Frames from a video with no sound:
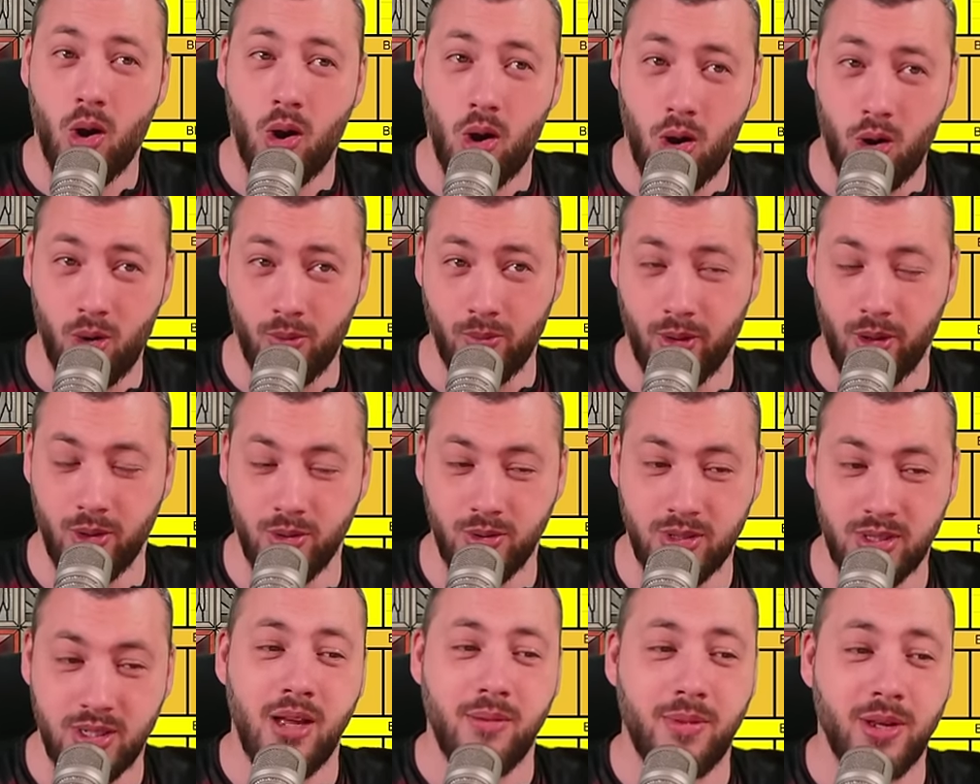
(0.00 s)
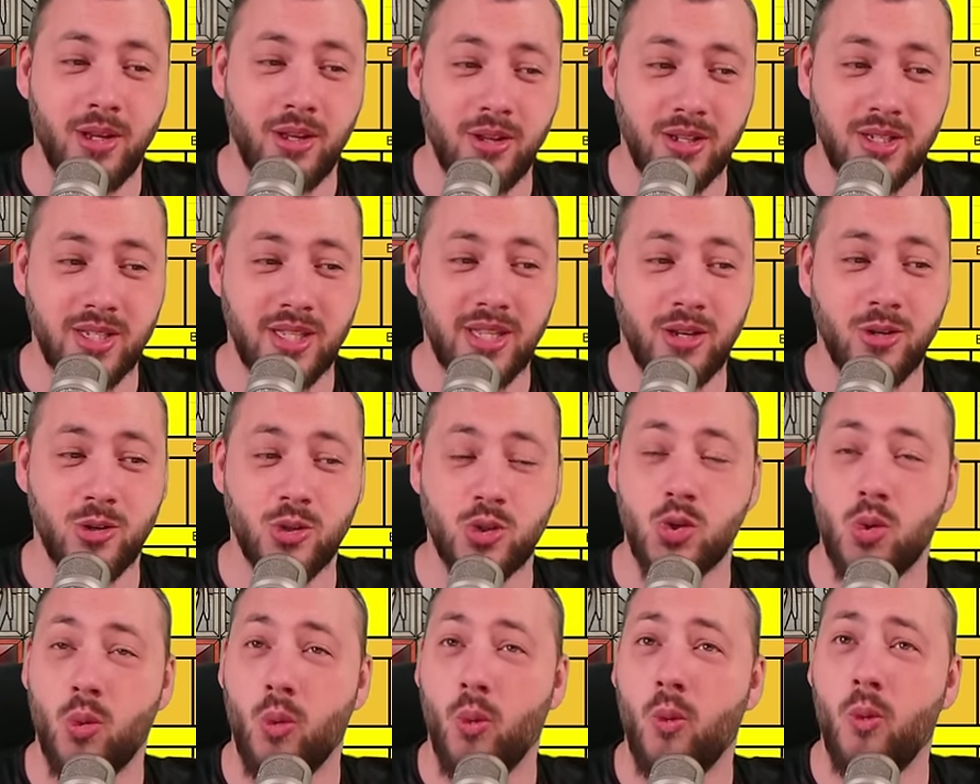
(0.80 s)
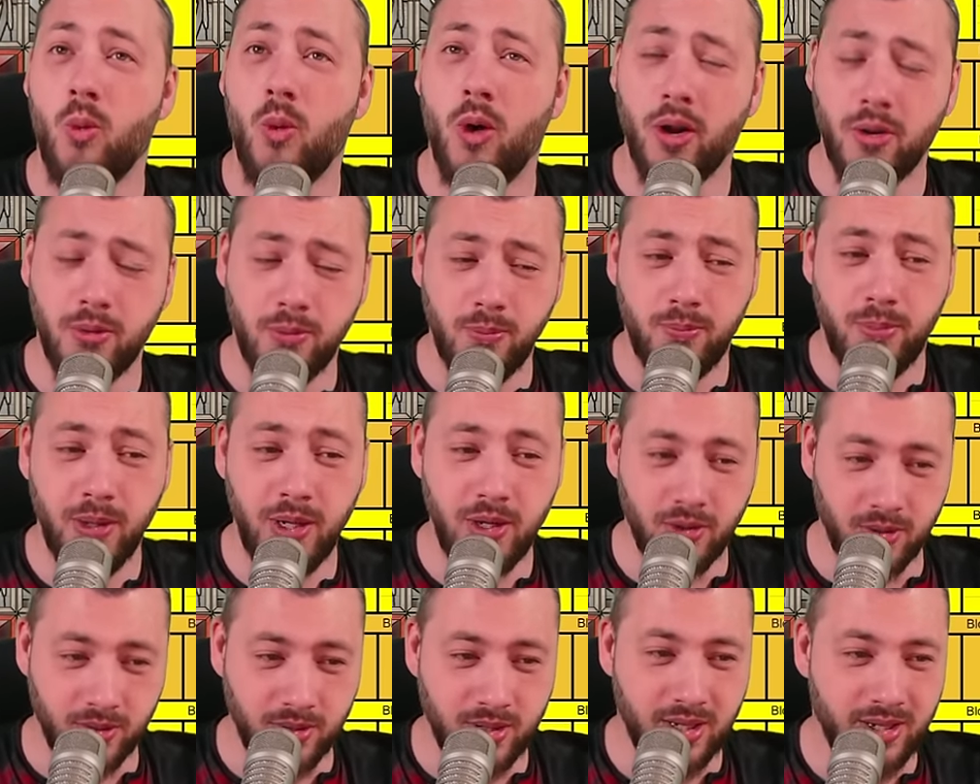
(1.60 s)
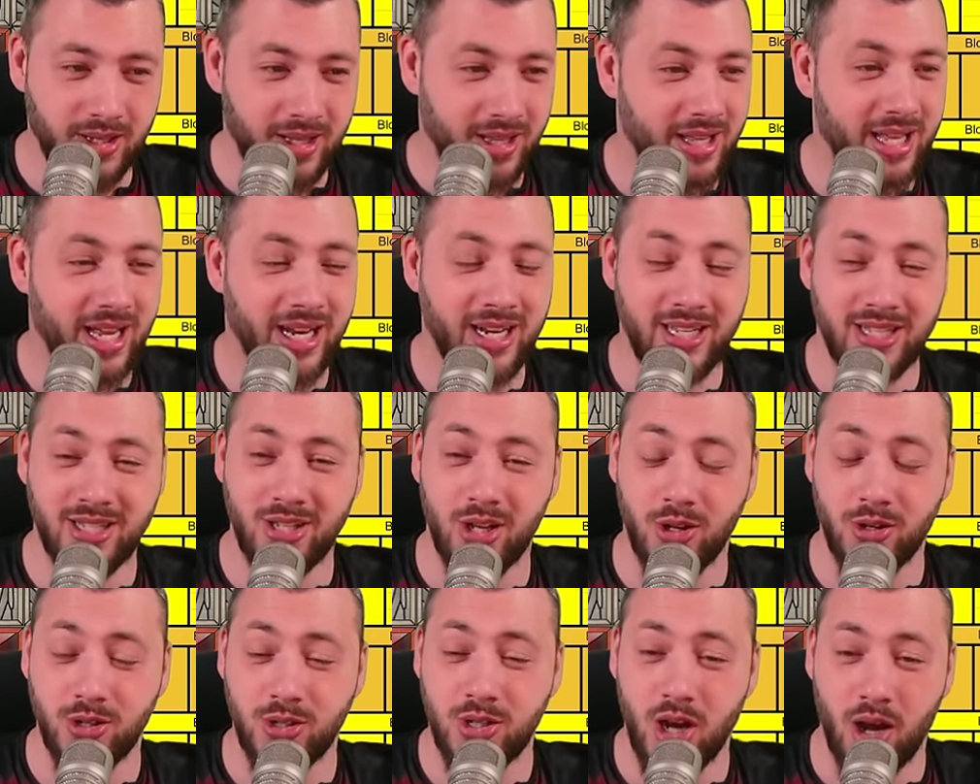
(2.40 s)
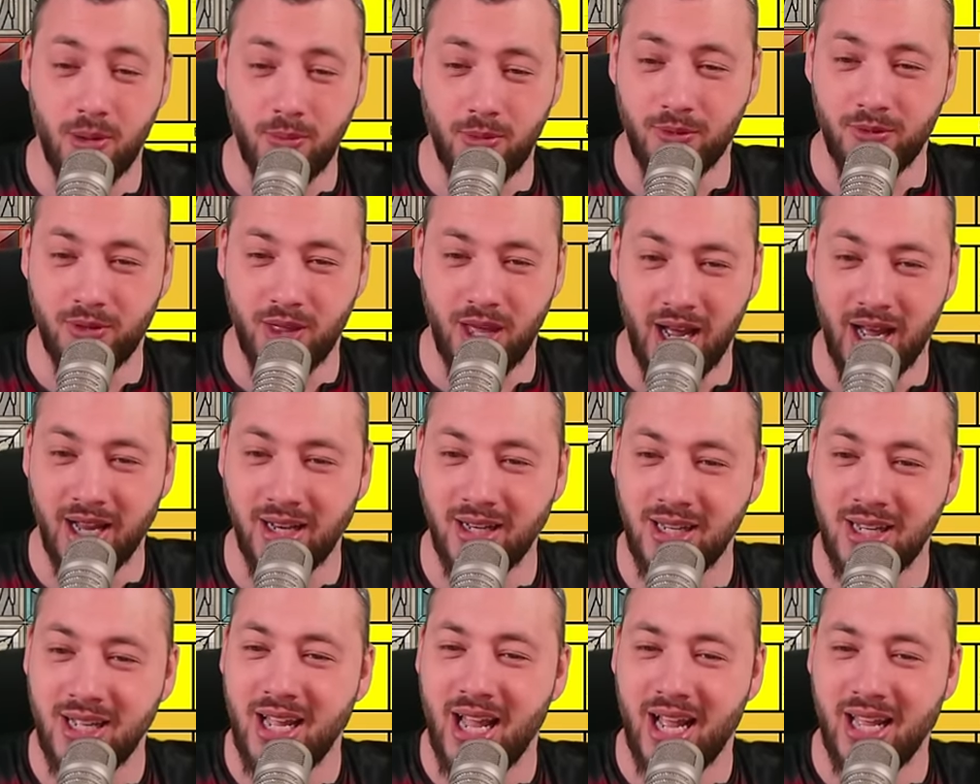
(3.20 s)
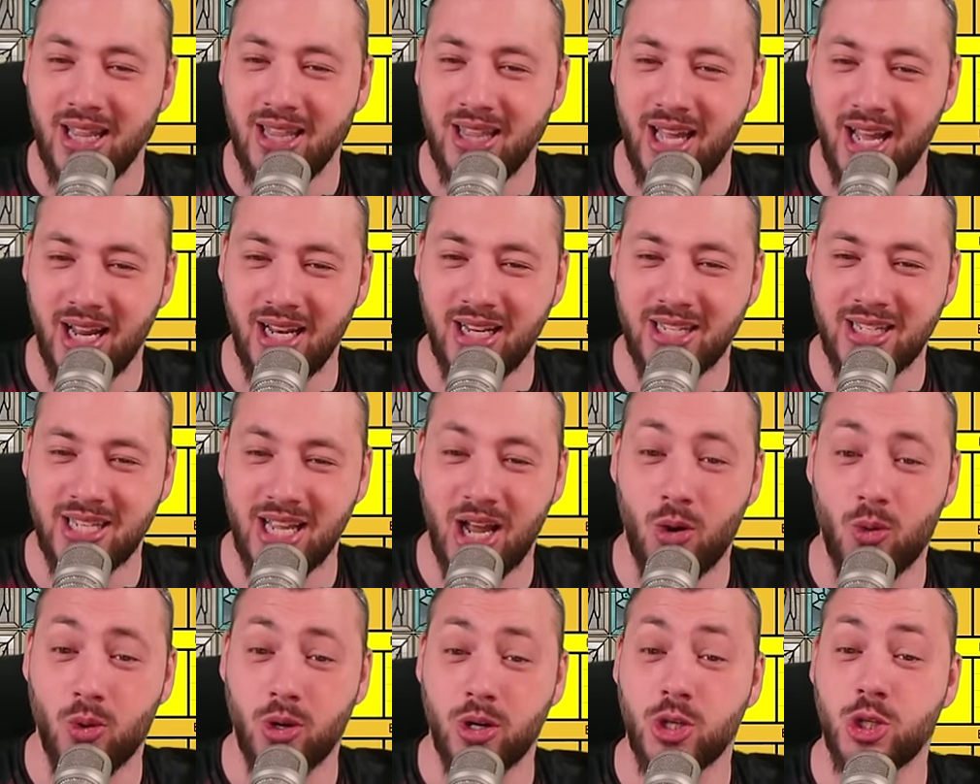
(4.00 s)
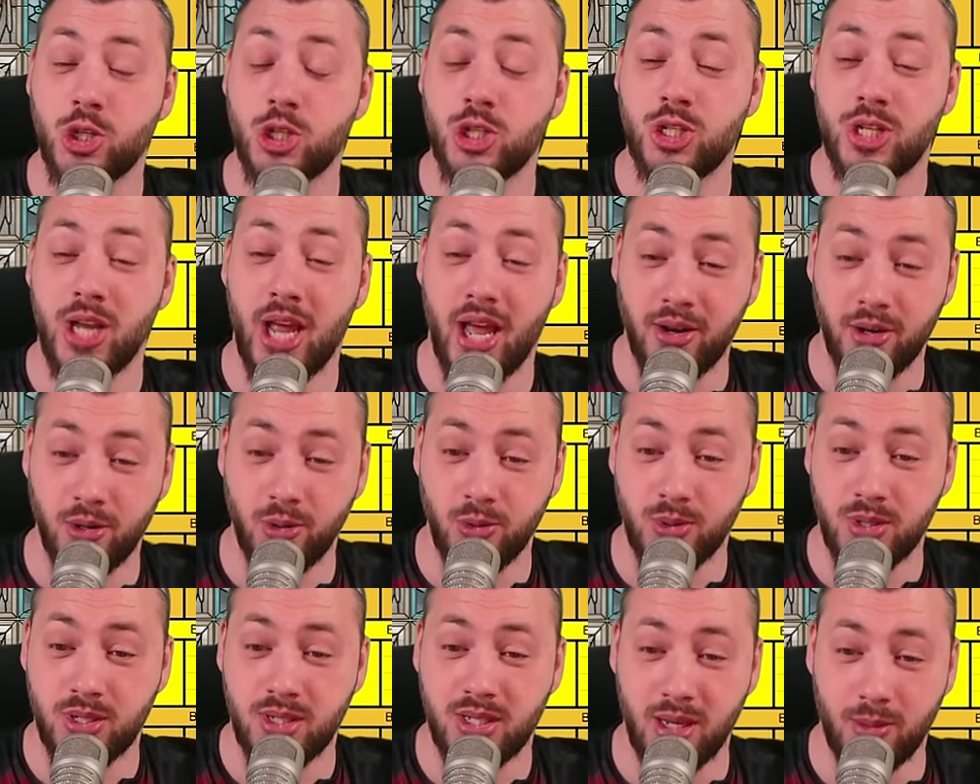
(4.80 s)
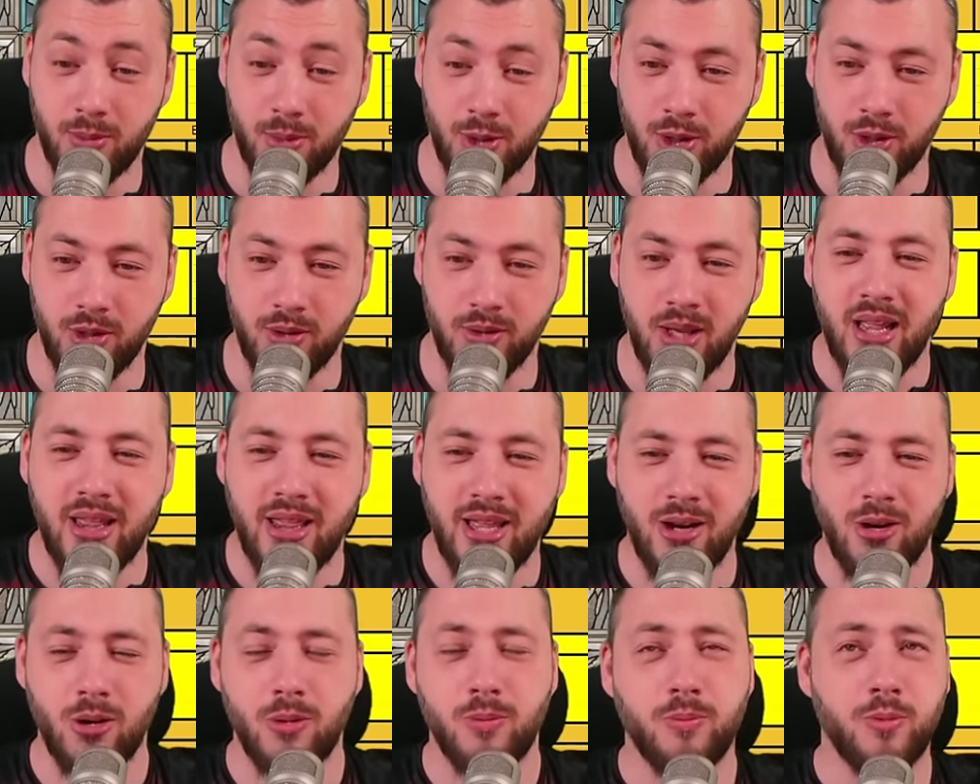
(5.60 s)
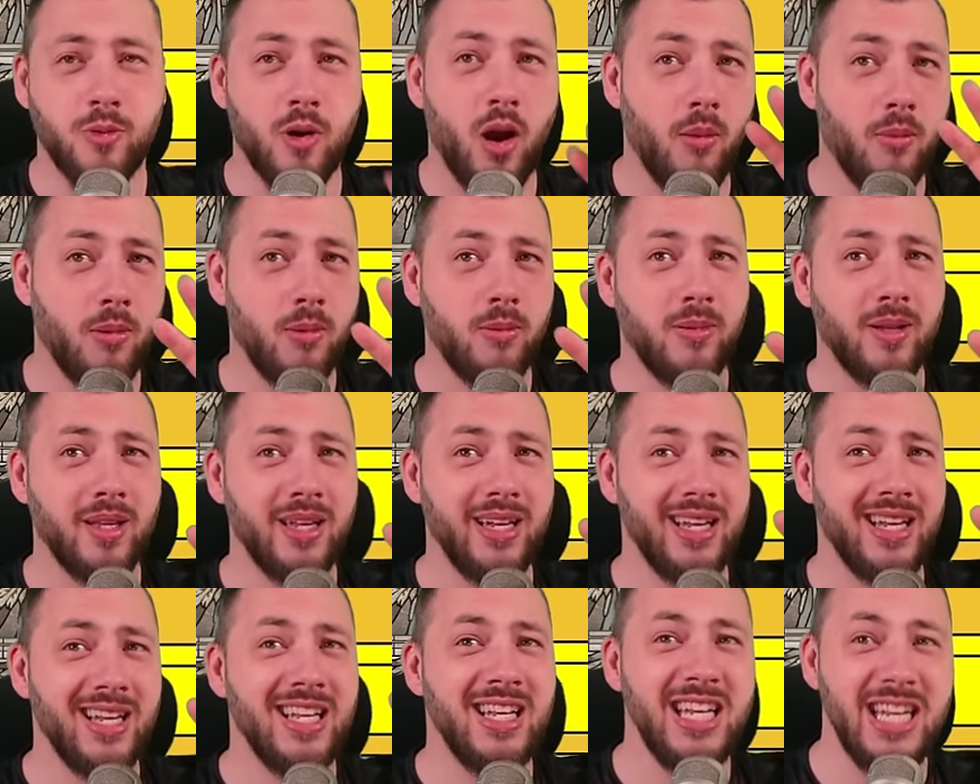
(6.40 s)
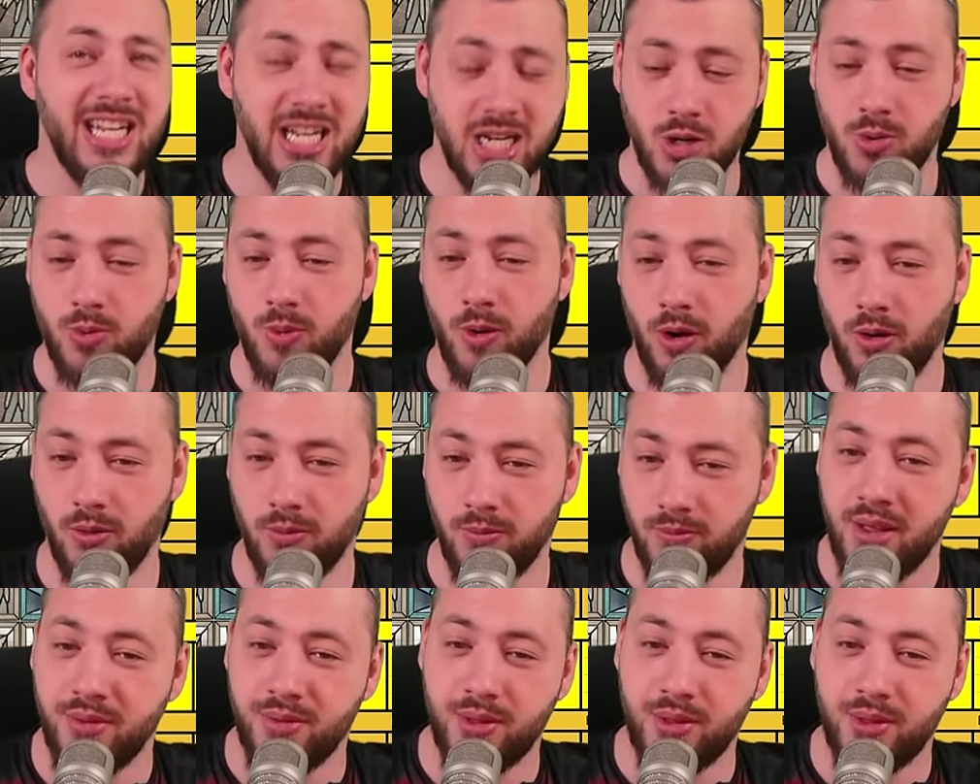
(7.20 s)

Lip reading: Almost, because there's one build that is on top of that, and that is our Shadow Summoner. They're probably equal.